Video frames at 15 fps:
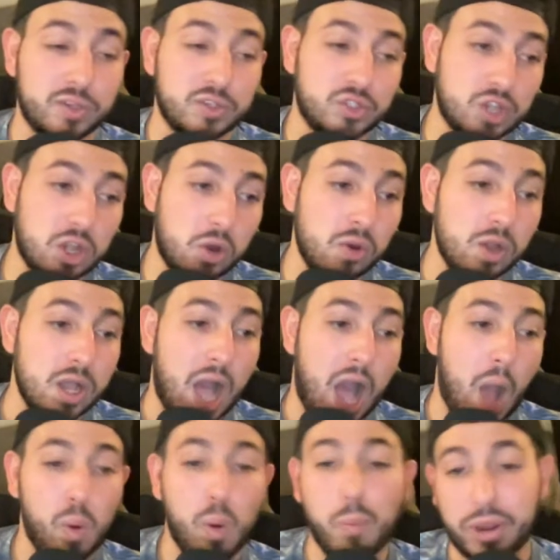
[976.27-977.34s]
So I
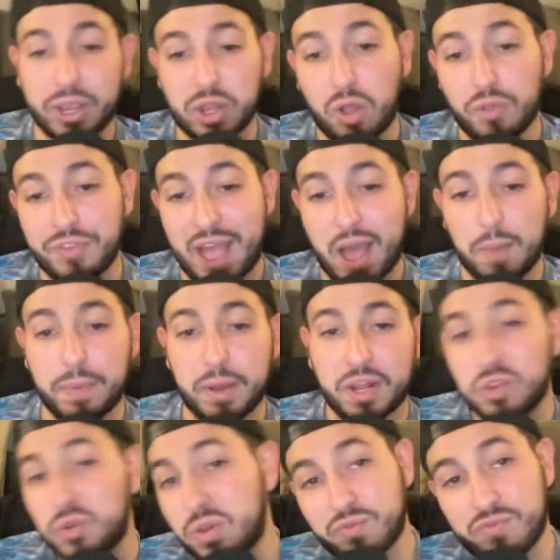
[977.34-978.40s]
won't break it all down, but
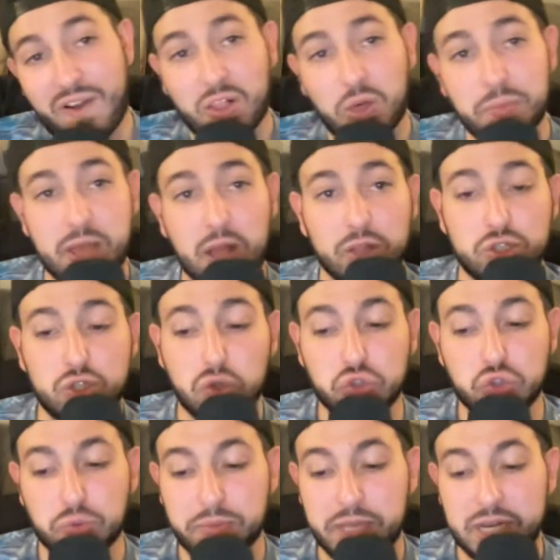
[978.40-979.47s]
you can follow me on
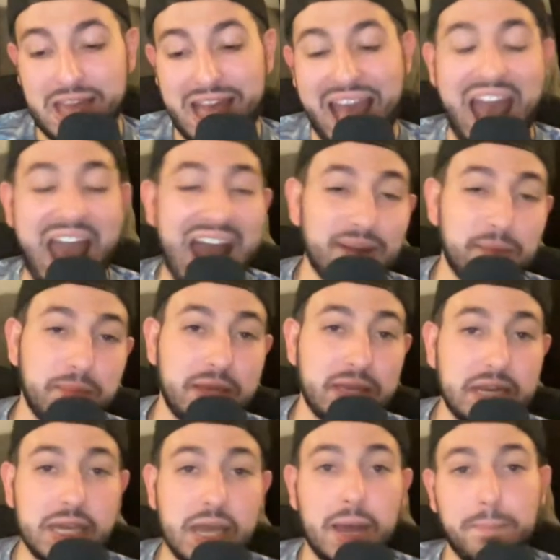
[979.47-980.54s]
social media at
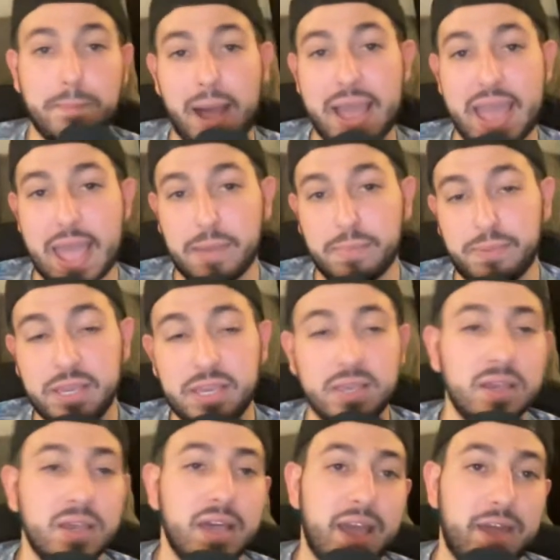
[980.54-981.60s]
Media by AP.
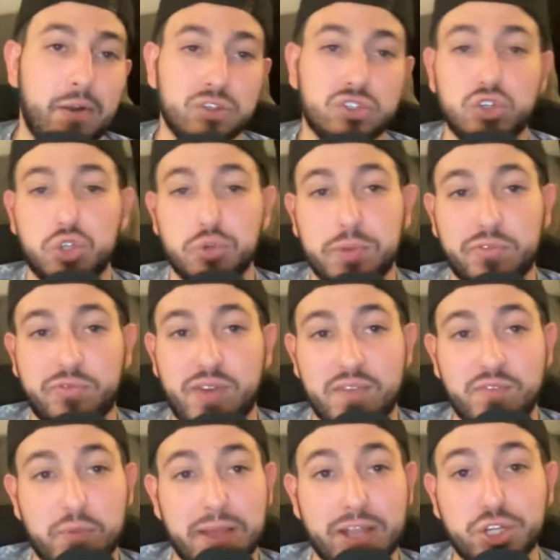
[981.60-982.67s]
And also do me a
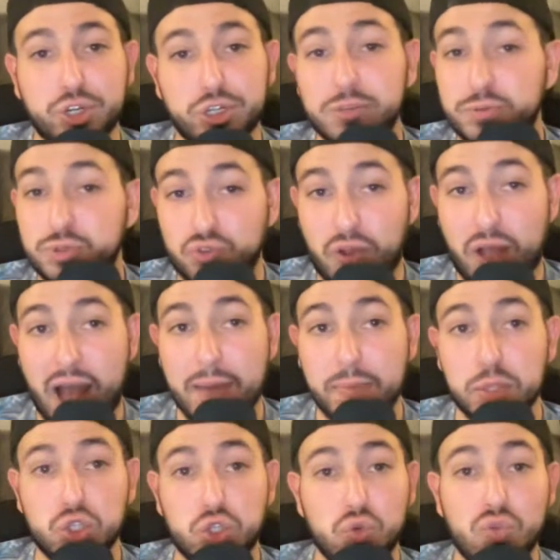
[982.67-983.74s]
favor, make sure to subscribe
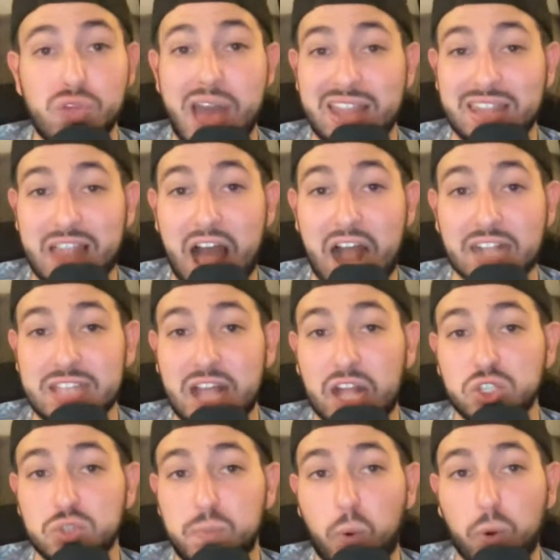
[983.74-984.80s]
to that Locked On
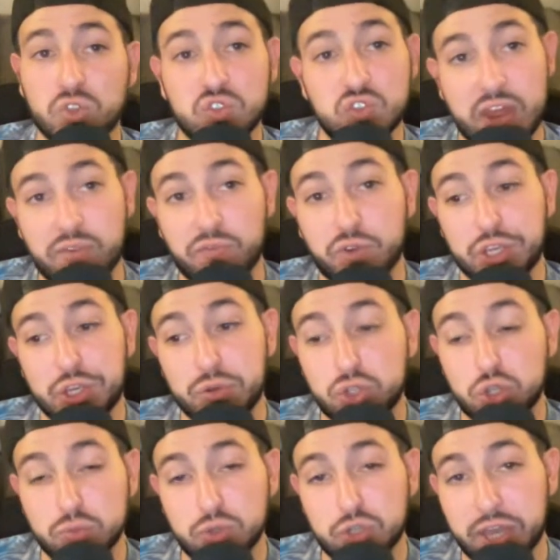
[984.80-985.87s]
Sports Denver
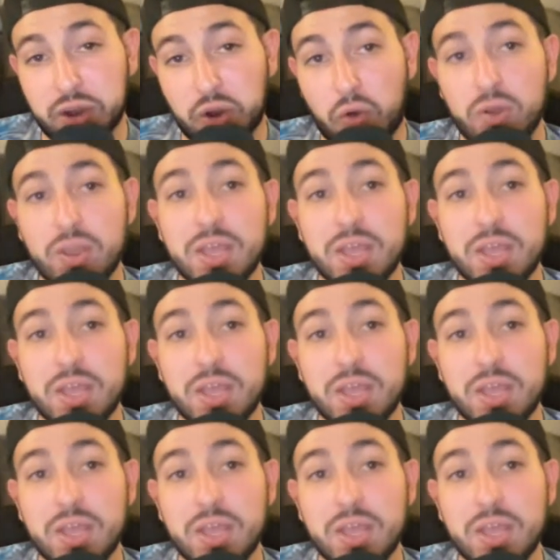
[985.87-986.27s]
YouTube channel.